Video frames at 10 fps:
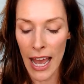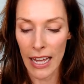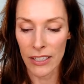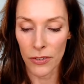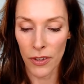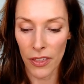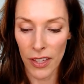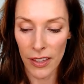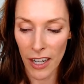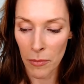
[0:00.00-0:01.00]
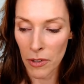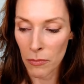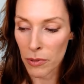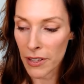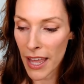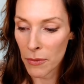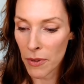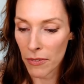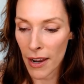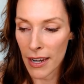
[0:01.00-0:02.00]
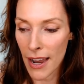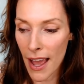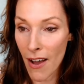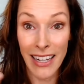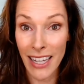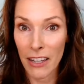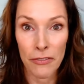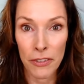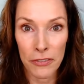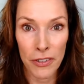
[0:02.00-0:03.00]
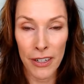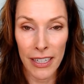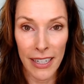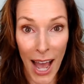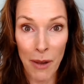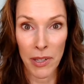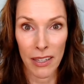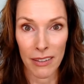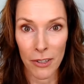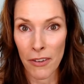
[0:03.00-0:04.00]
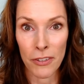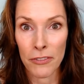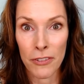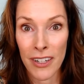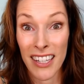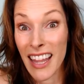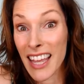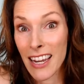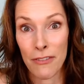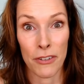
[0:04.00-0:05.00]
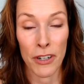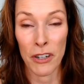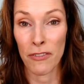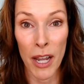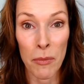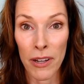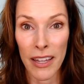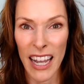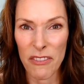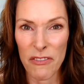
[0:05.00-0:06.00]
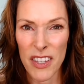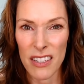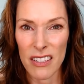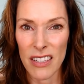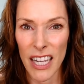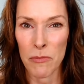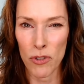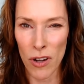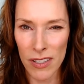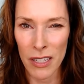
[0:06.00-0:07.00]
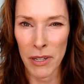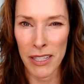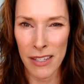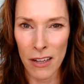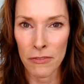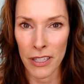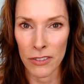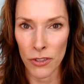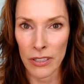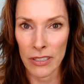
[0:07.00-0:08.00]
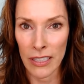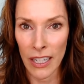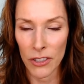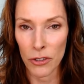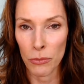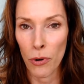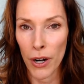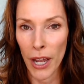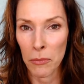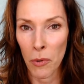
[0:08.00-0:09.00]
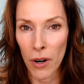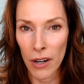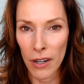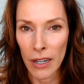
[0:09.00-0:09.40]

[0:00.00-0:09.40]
And so the thing that I've been playing with right now, and yet I feel very happy. You know, I feel very light. I feel very vibrant. Like I feel like I'm trusting myself and trusting nature more and more.